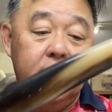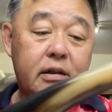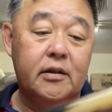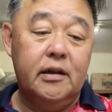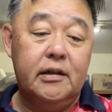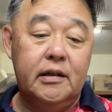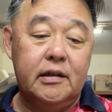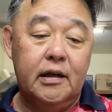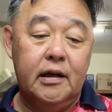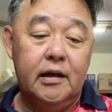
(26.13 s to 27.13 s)
So this is
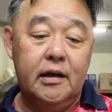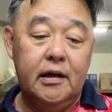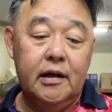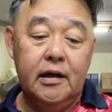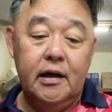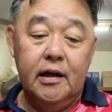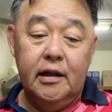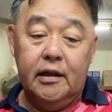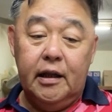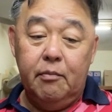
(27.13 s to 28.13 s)
the
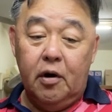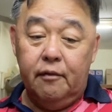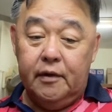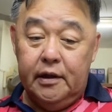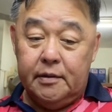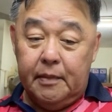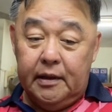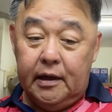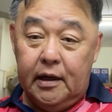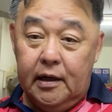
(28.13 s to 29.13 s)
tip of this
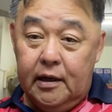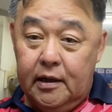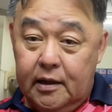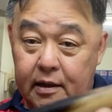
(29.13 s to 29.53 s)
particular